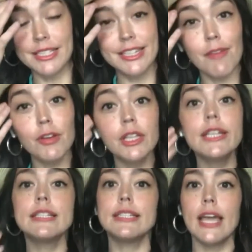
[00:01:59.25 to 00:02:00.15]
It's
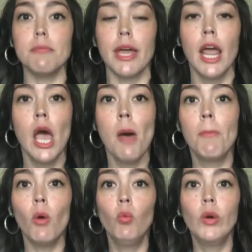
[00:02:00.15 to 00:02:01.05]
definitely a statement,
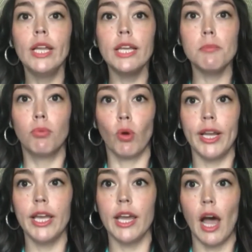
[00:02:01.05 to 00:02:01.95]
but really
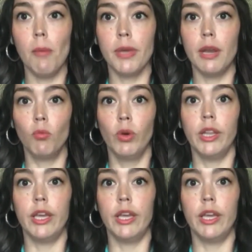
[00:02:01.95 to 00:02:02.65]
bringing it up can